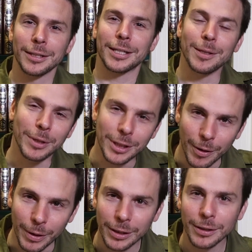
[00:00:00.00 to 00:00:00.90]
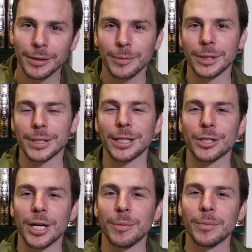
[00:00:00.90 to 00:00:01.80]
keep me going, Be'ezrat
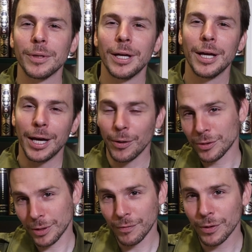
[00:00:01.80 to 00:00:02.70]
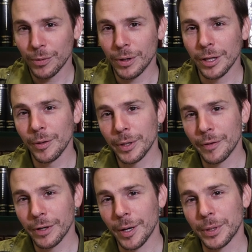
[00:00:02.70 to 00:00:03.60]
Hashem, and also give you a little bit
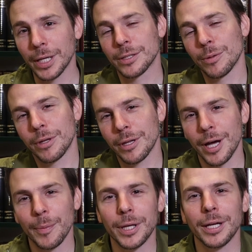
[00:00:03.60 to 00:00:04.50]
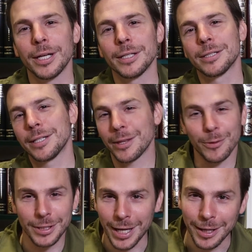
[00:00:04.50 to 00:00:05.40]
of an update. So the update is that
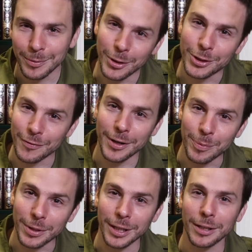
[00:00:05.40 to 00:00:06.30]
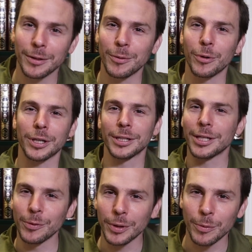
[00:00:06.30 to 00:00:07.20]
there is not much of an update. We're
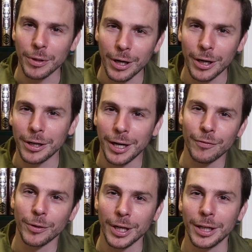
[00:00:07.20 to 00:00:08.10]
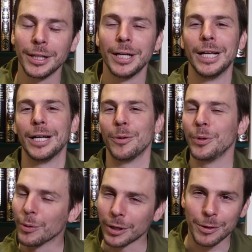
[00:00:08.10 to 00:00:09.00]
continuing with our avoda.
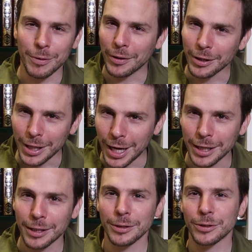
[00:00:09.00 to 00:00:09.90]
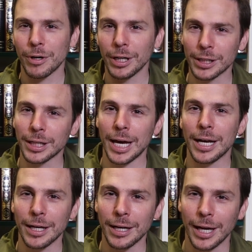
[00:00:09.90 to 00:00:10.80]
We work around the clock trying to
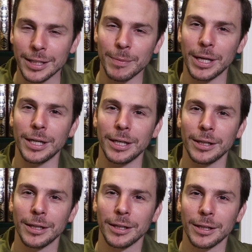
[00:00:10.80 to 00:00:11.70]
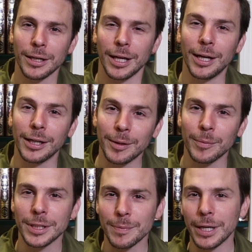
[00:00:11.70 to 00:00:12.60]
get as many
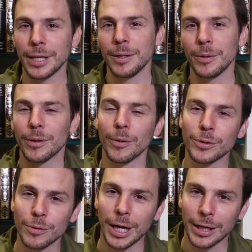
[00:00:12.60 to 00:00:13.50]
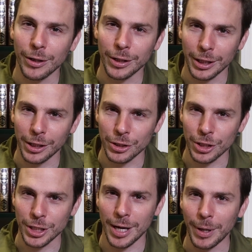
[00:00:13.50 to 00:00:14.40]
chalalim, as many those who got killed al Kiddush
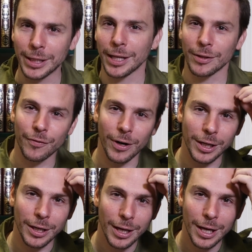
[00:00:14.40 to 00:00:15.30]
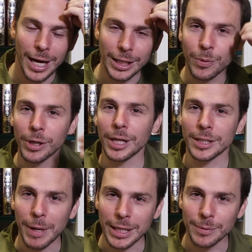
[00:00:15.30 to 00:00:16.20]
Hashem identified as quickly
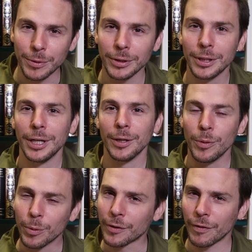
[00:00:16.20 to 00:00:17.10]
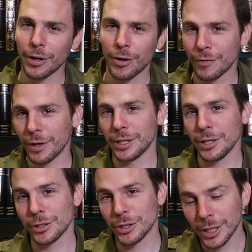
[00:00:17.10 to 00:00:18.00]
as possible. We work very hard, very
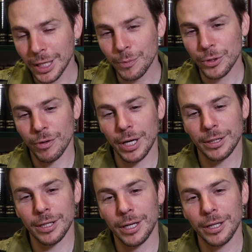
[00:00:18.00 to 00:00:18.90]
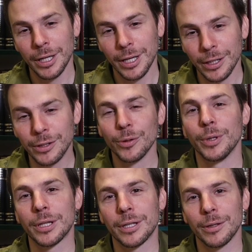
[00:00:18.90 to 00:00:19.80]
diligently, and we try to do
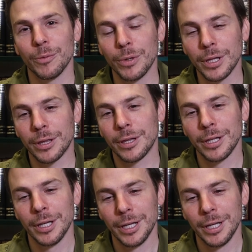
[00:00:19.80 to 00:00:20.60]
it with